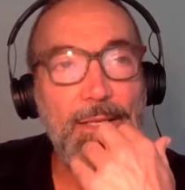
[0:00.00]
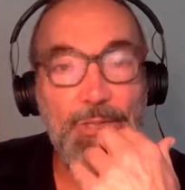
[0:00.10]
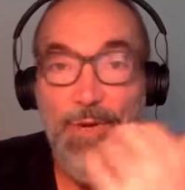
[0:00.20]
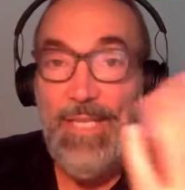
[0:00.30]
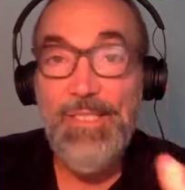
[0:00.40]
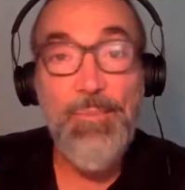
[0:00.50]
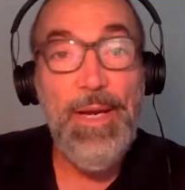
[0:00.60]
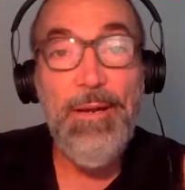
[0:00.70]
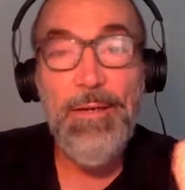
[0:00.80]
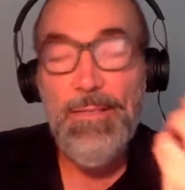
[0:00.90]

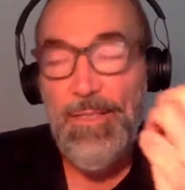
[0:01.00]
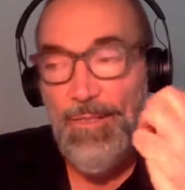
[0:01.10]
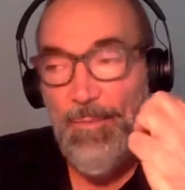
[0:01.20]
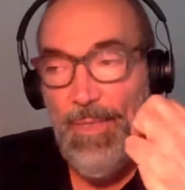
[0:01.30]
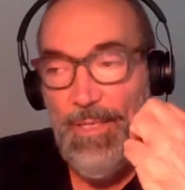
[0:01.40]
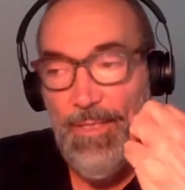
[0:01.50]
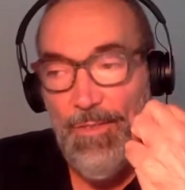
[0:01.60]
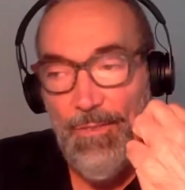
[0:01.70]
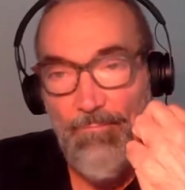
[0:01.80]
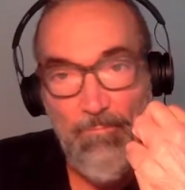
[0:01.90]
transparent and to be
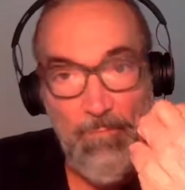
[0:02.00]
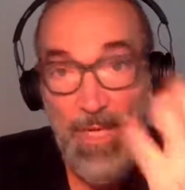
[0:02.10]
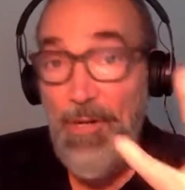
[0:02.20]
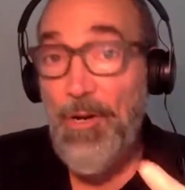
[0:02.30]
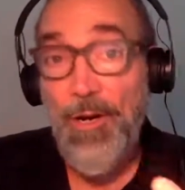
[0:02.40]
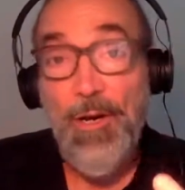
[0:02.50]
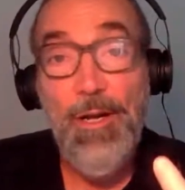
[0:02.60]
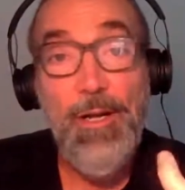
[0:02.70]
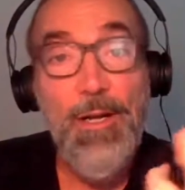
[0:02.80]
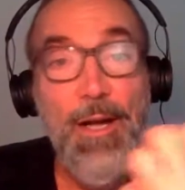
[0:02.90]
this mirror
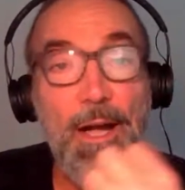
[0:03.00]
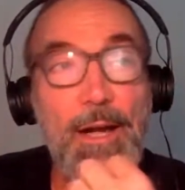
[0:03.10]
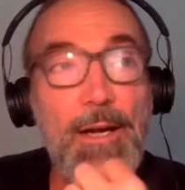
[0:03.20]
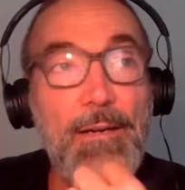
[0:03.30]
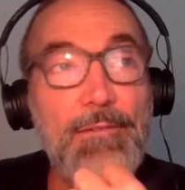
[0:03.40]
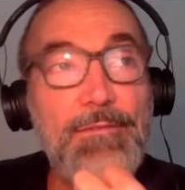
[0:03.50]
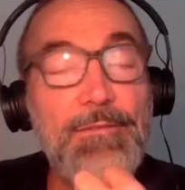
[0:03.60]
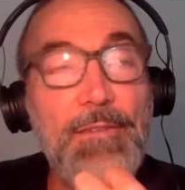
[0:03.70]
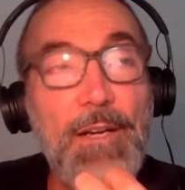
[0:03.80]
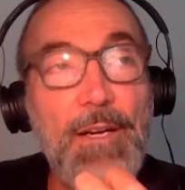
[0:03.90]

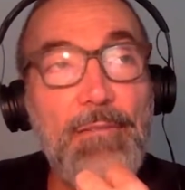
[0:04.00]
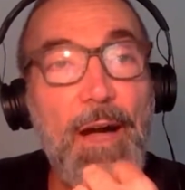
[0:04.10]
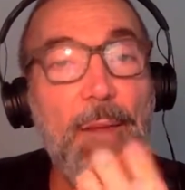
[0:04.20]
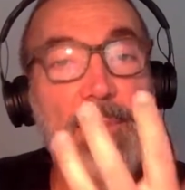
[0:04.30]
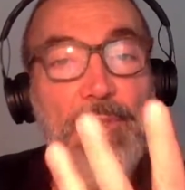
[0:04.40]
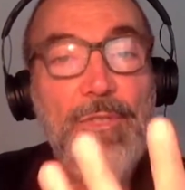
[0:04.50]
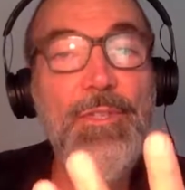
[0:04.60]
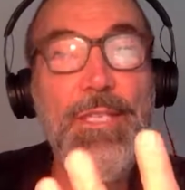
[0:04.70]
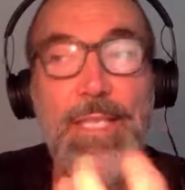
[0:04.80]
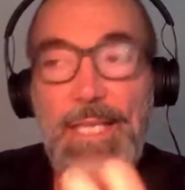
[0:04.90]
of
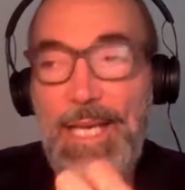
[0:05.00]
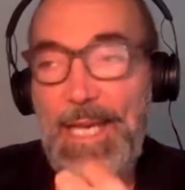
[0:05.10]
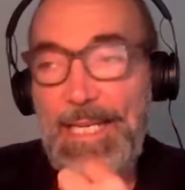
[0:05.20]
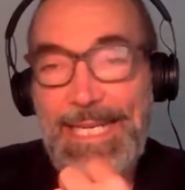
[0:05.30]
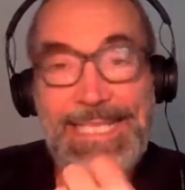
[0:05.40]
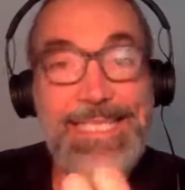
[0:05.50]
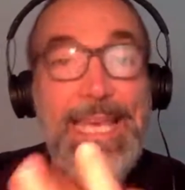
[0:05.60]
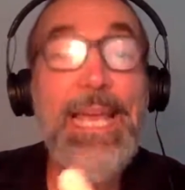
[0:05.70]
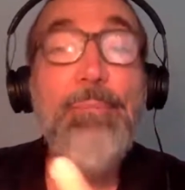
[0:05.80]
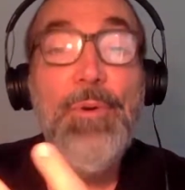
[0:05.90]
opportunity and
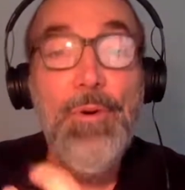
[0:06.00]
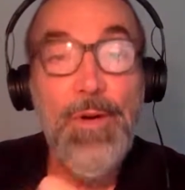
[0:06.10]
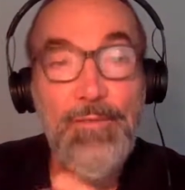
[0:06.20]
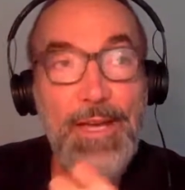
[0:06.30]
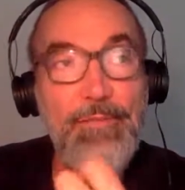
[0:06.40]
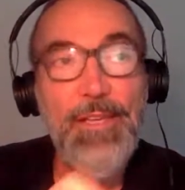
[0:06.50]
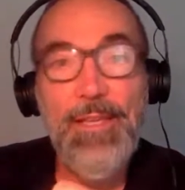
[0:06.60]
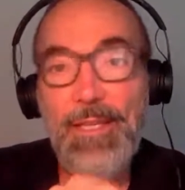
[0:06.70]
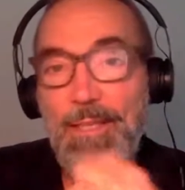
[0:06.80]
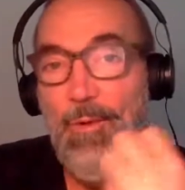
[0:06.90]
example of
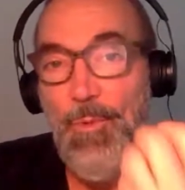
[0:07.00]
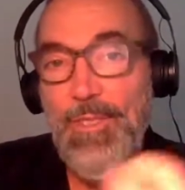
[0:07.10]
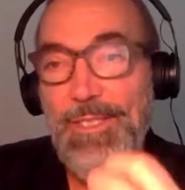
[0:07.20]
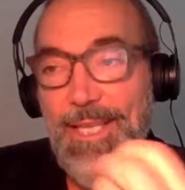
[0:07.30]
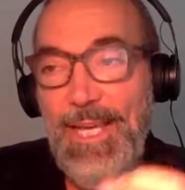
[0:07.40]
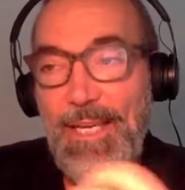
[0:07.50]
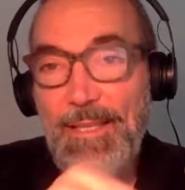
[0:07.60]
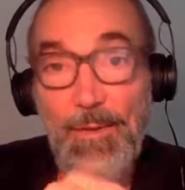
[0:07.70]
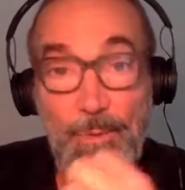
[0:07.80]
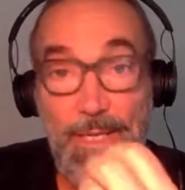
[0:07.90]
everything that we're saying
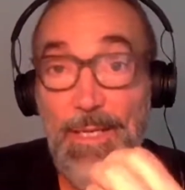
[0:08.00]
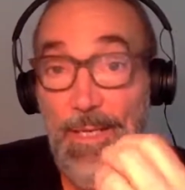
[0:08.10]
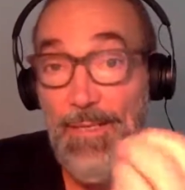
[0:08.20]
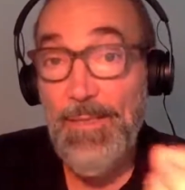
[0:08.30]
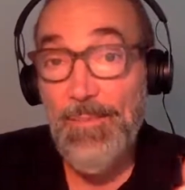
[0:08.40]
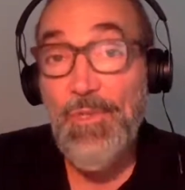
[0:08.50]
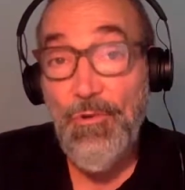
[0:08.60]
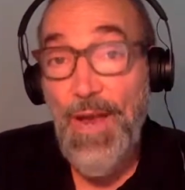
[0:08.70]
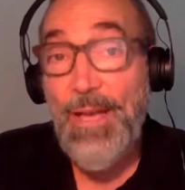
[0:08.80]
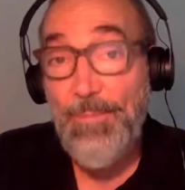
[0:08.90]
that we
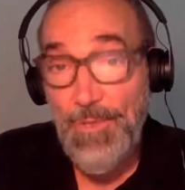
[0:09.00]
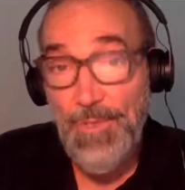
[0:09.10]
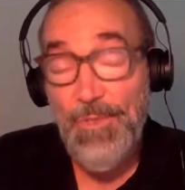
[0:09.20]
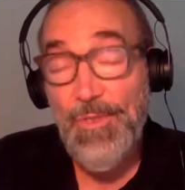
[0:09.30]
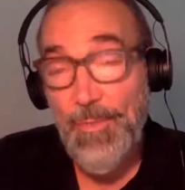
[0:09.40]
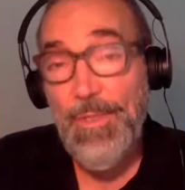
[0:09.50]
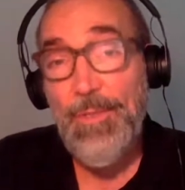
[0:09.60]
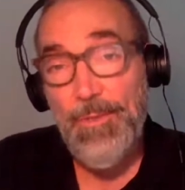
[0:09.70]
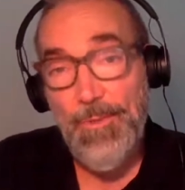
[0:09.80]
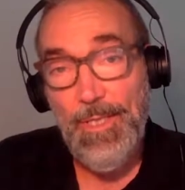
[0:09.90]
subscribe to
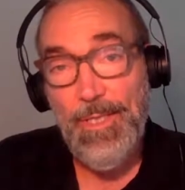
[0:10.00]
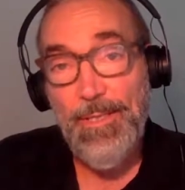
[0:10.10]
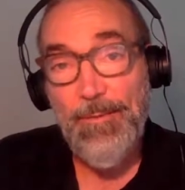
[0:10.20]
spiritually.